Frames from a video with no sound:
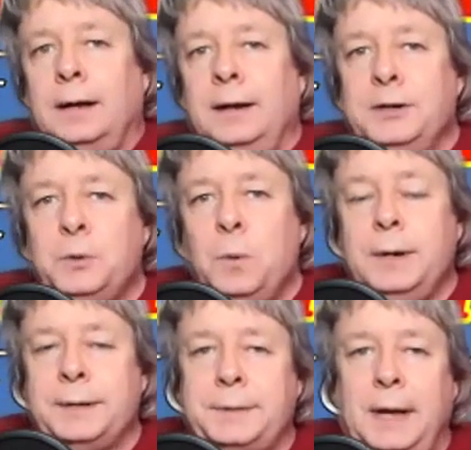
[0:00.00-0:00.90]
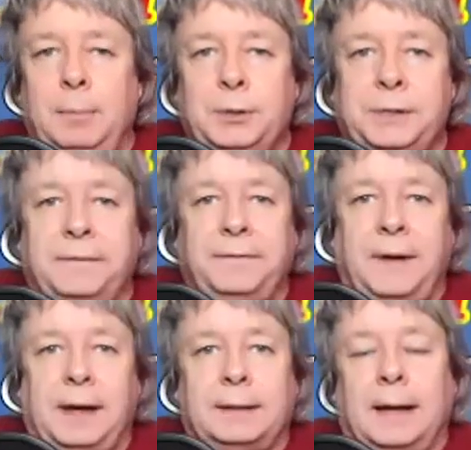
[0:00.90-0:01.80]
I just want to establish the
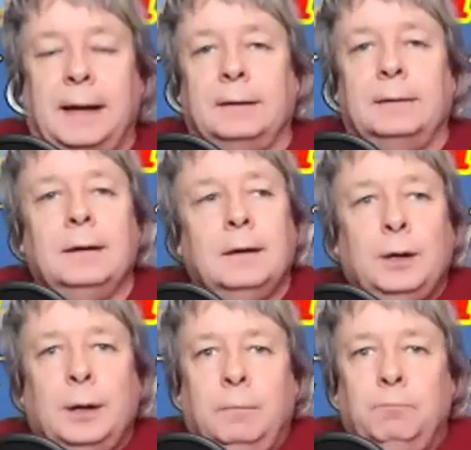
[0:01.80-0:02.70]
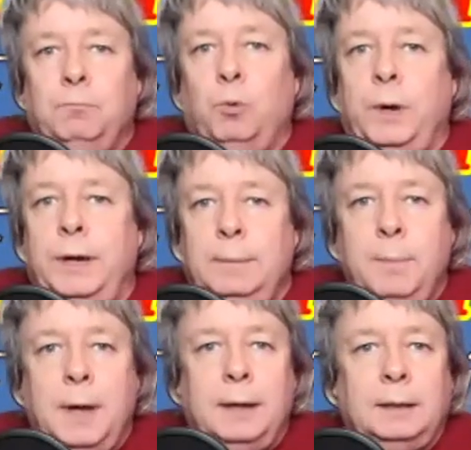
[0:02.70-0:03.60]
fact that we
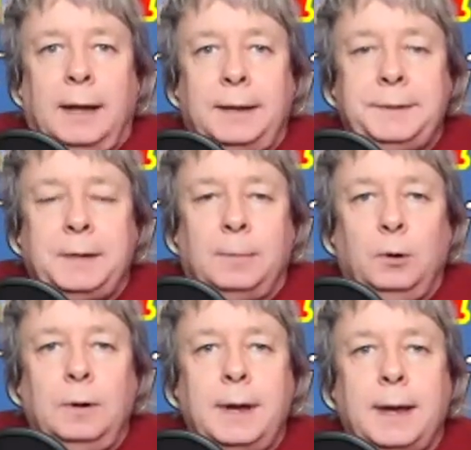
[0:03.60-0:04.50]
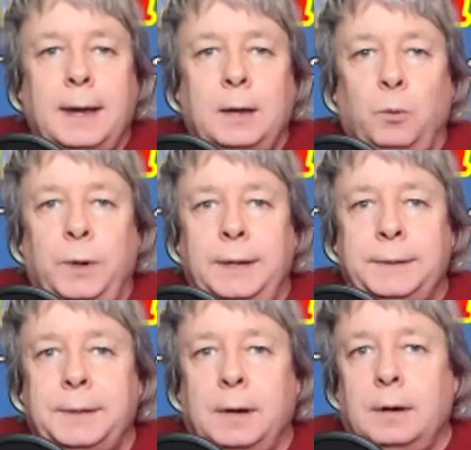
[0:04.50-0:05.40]
met last summer and we
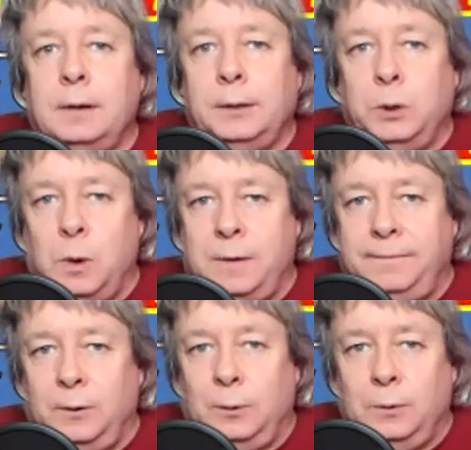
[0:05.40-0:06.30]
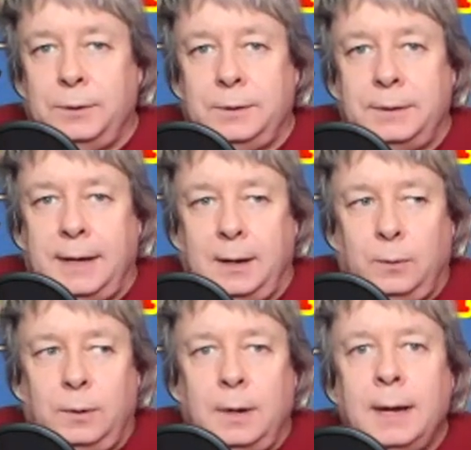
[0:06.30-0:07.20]
saw UFOs down